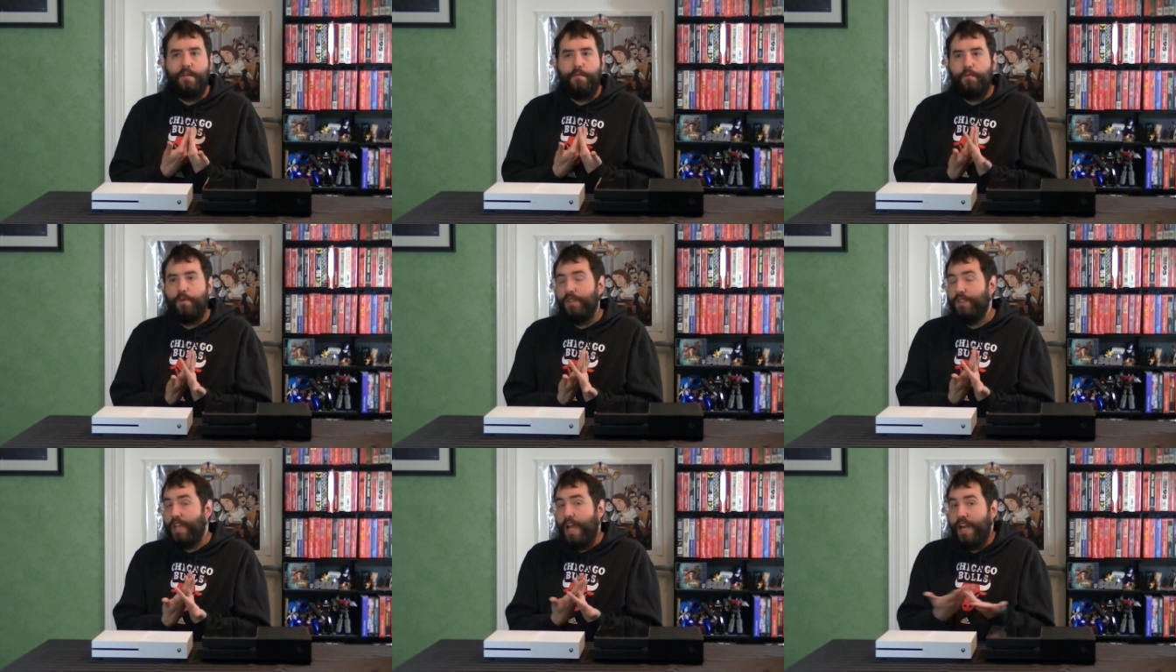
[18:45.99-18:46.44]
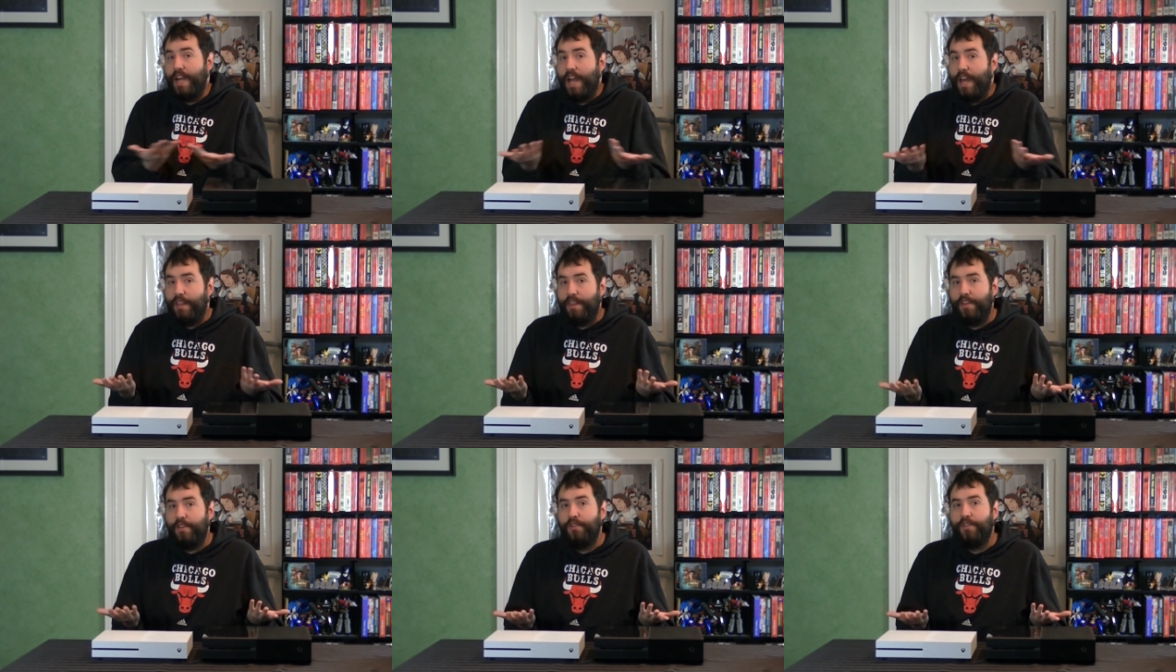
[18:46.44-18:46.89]
was I
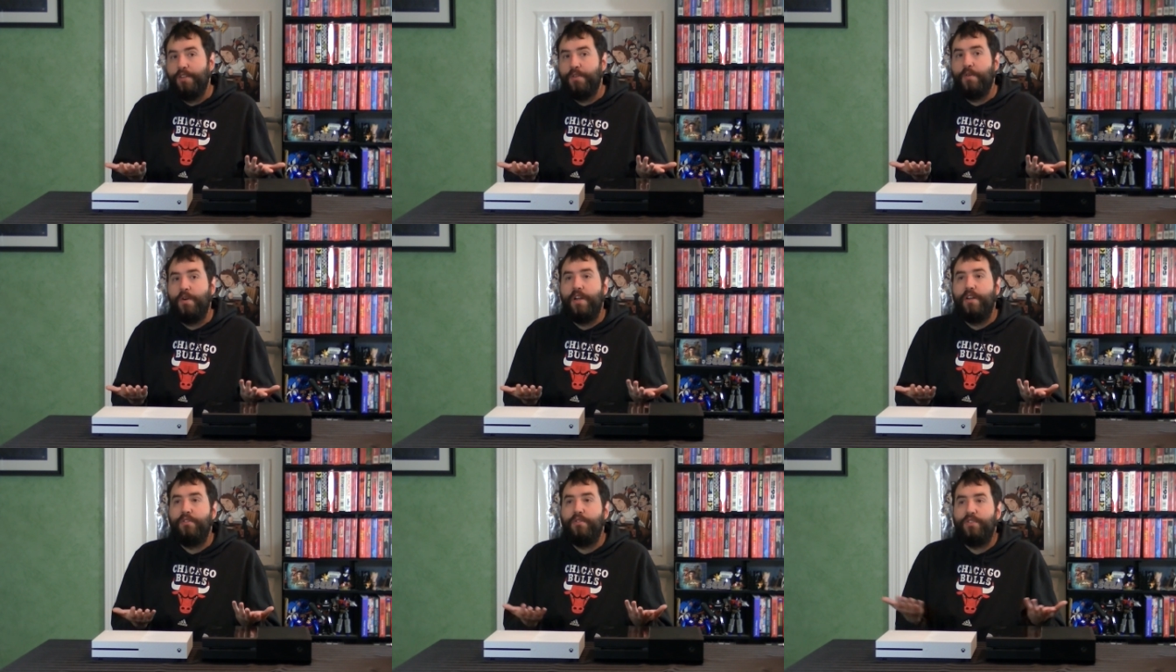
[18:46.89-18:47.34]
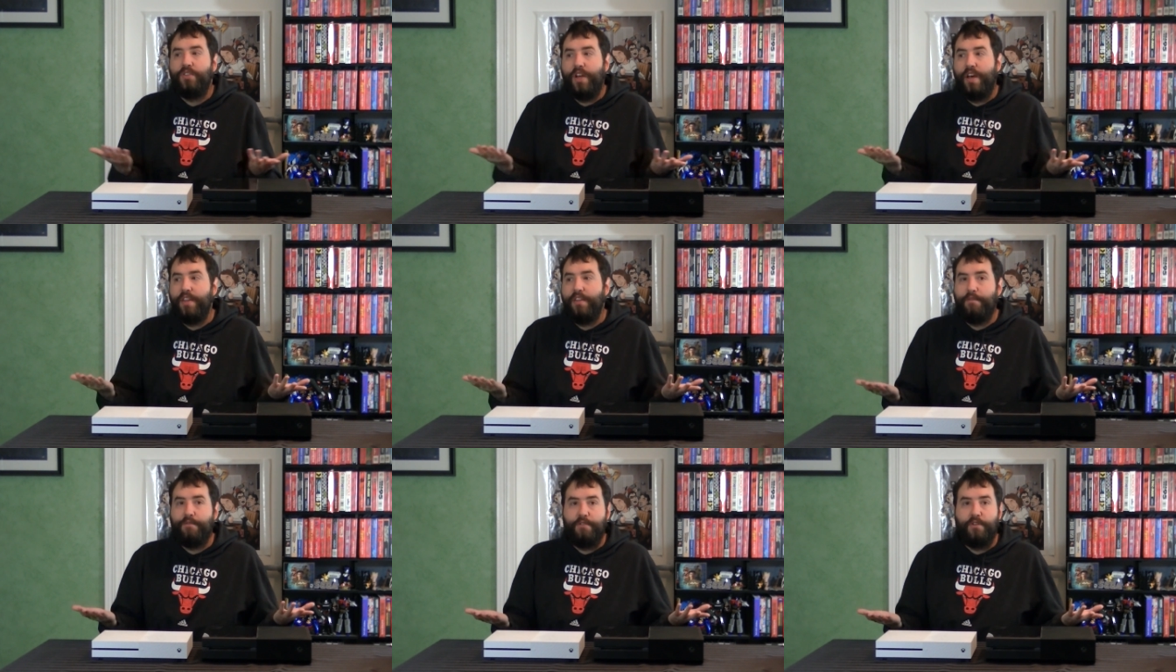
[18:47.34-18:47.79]
not the only one who
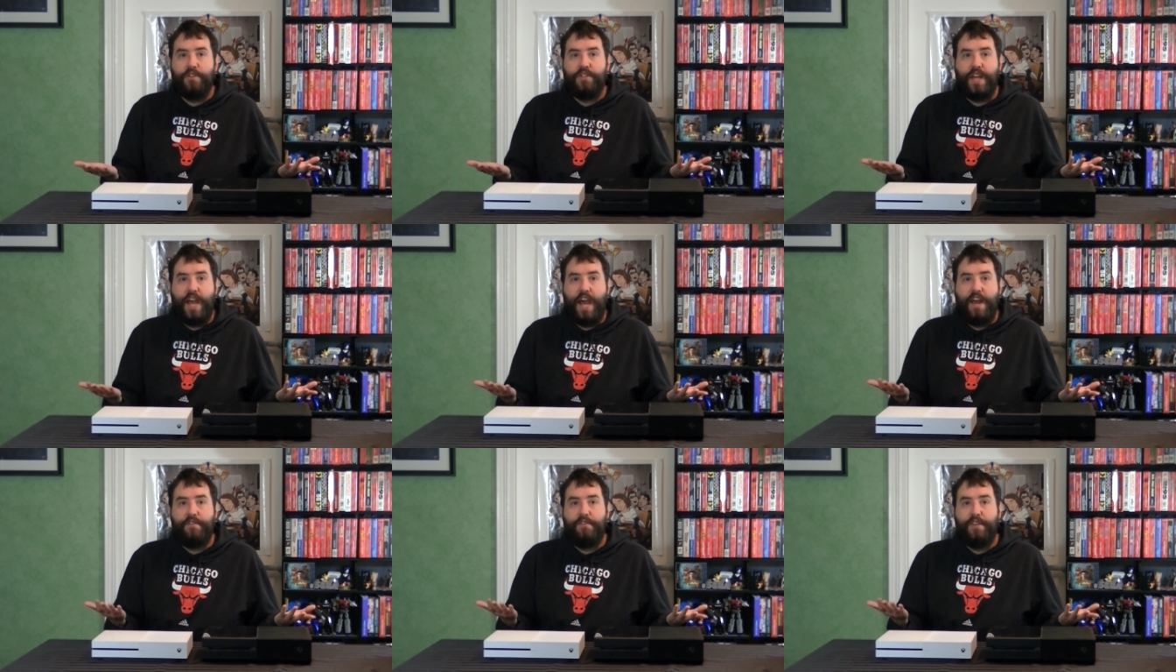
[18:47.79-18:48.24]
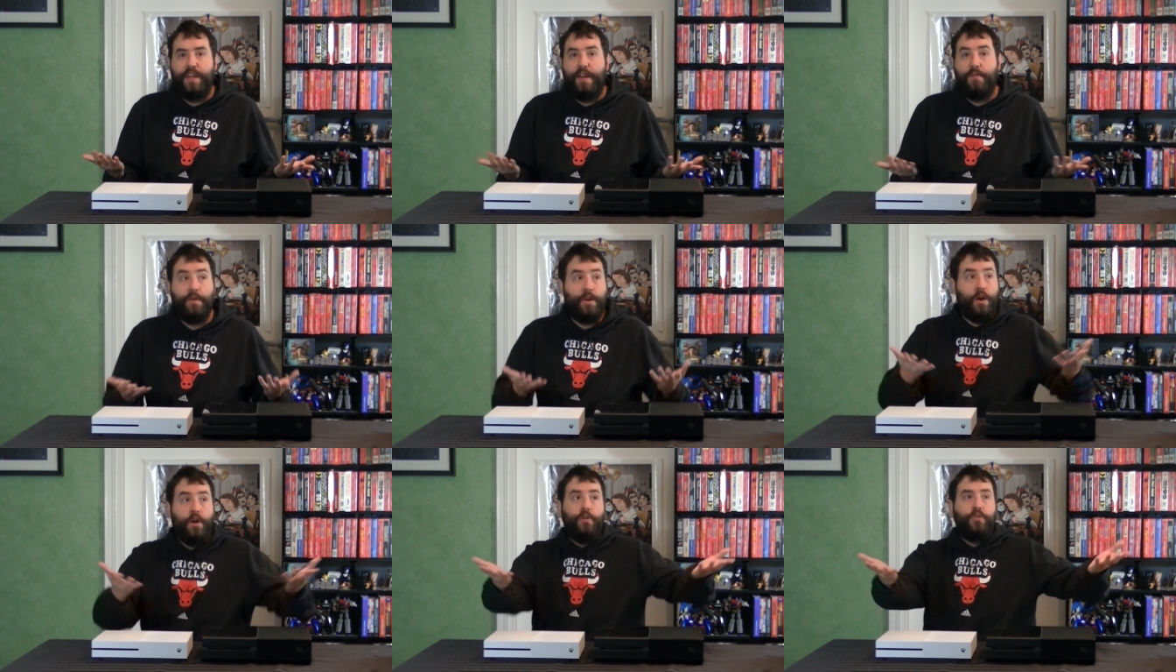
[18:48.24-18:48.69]
saw the first ad for that
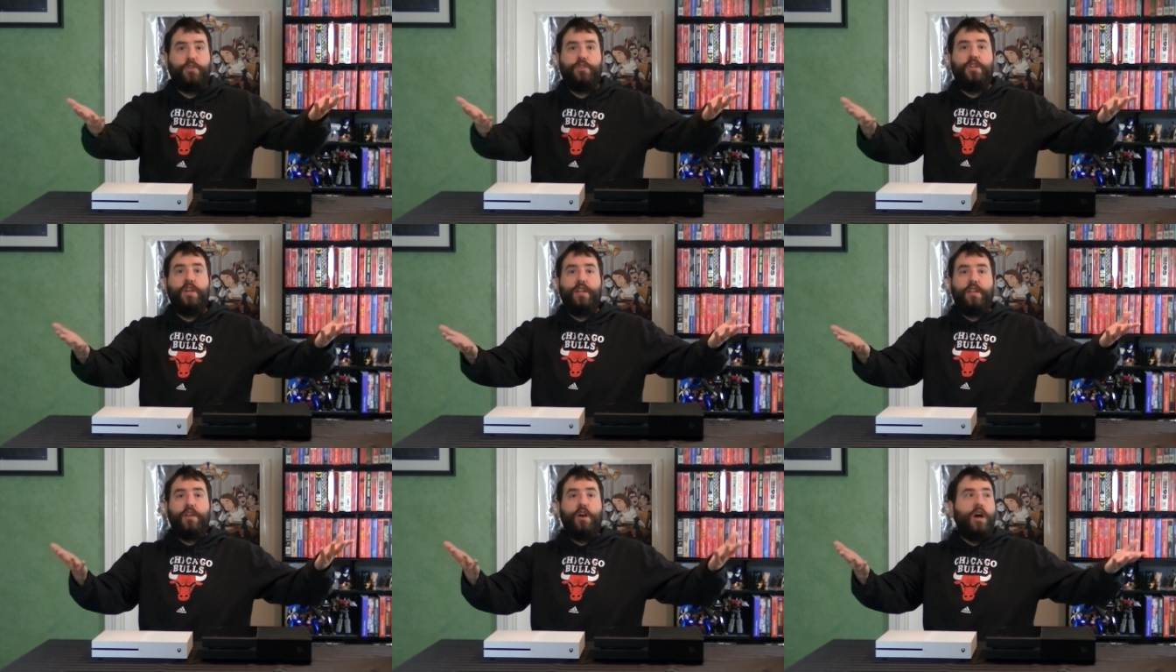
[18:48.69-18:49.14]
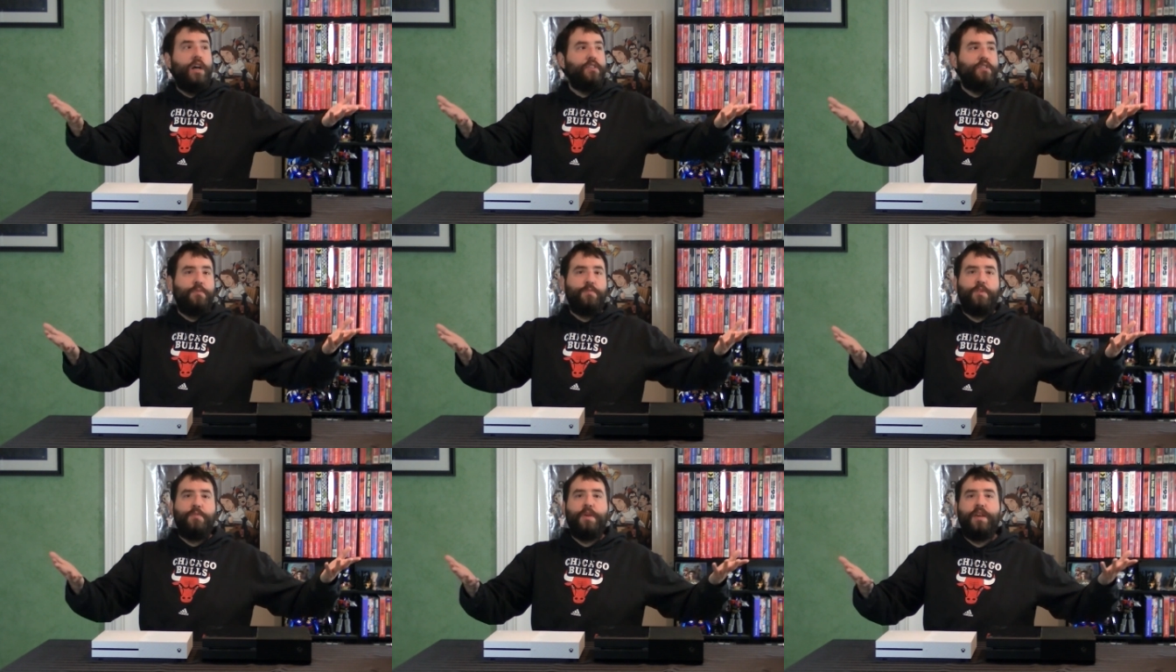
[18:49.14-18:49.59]
and went, oh shit,
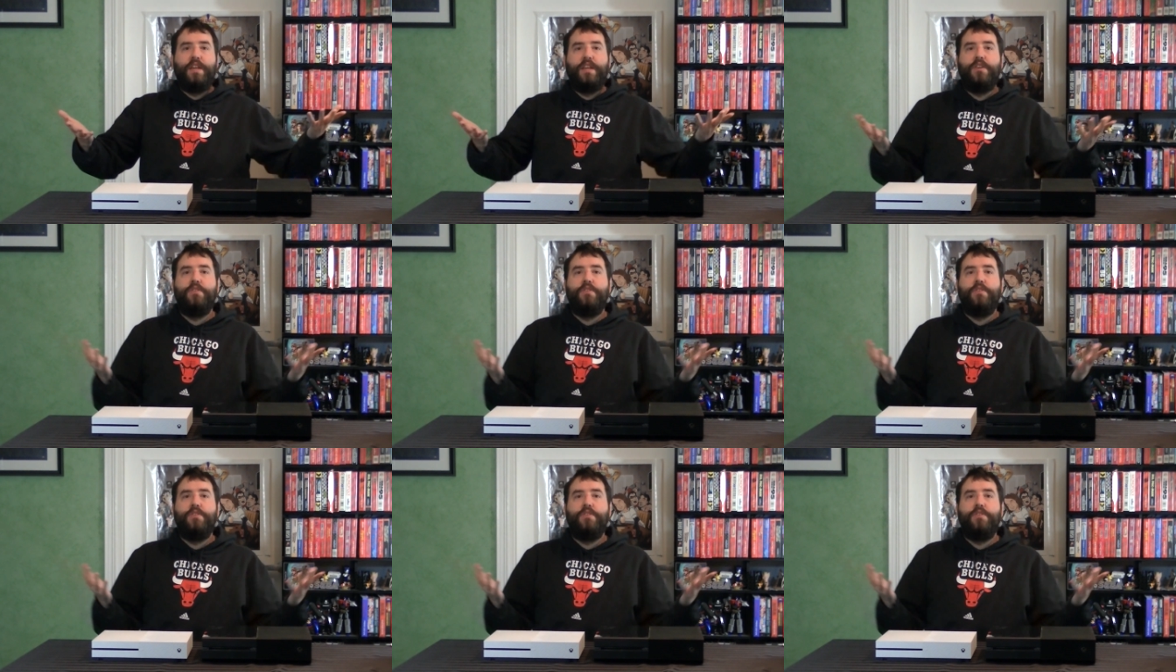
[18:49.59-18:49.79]
awesome, they're making a